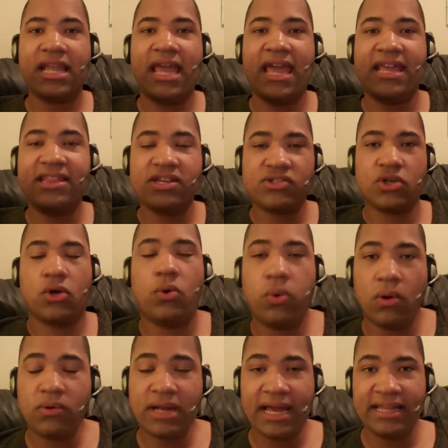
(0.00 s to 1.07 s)
And there's a
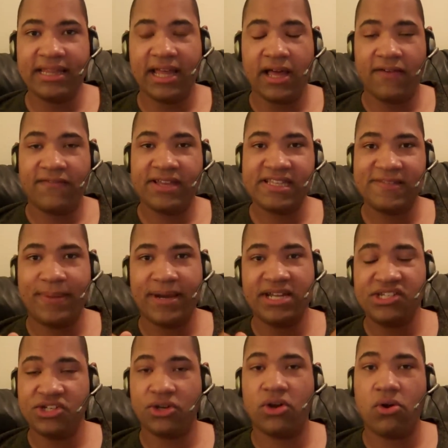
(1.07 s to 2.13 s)
quote I love. by
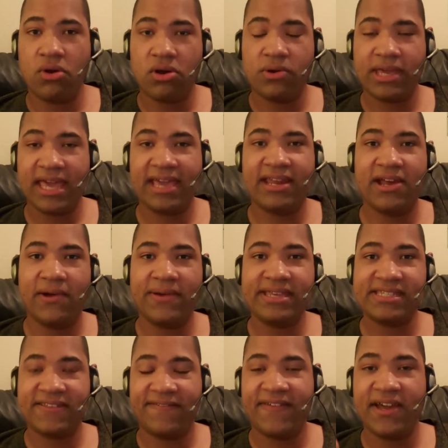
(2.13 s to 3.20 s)
Jigoro Kano.
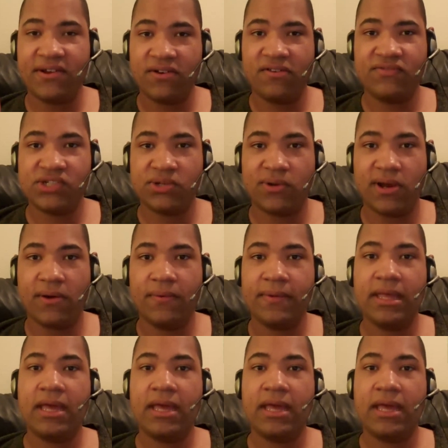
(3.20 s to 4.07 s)
He's the founder of Judo.